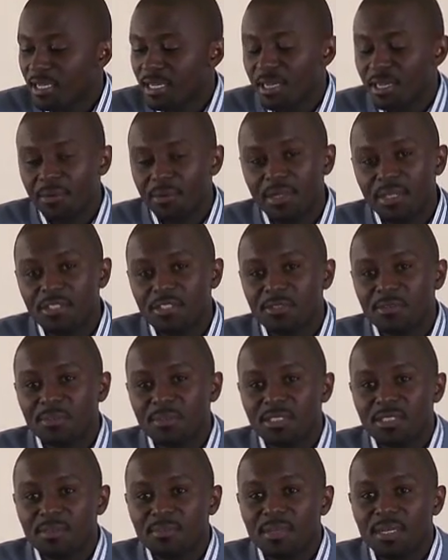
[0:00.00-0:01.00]
and a great
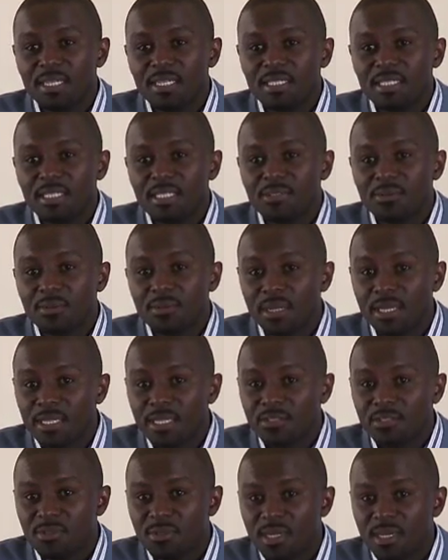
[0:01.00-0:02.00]
responsibility to run
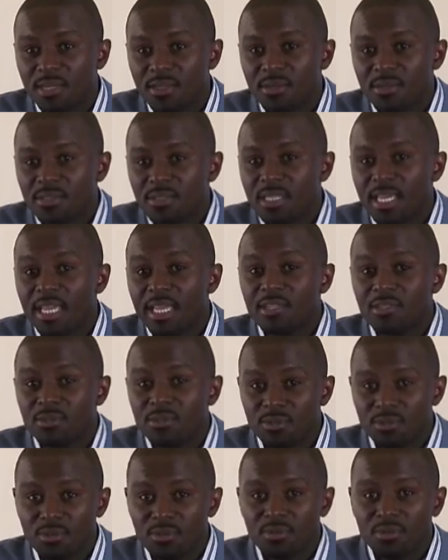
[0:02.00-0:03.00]
these trials and
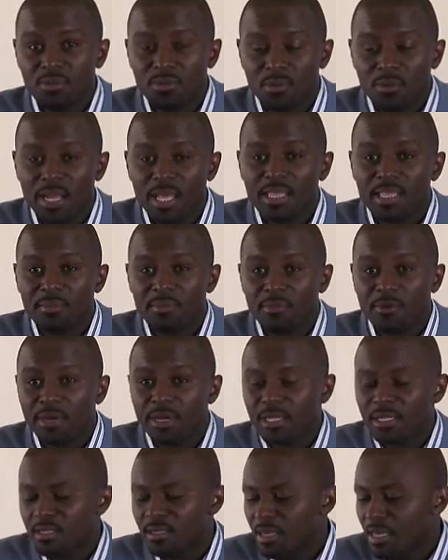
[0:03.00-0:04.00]
to run them
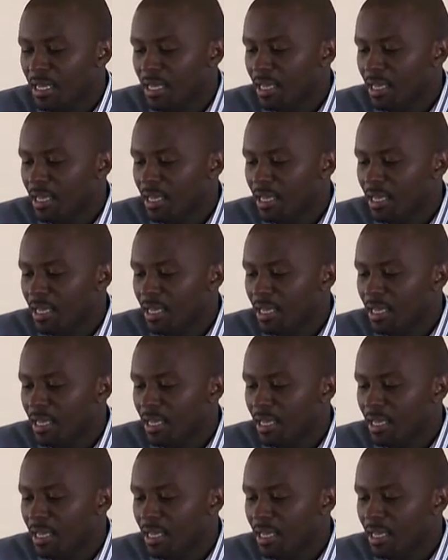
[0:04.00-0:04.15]
well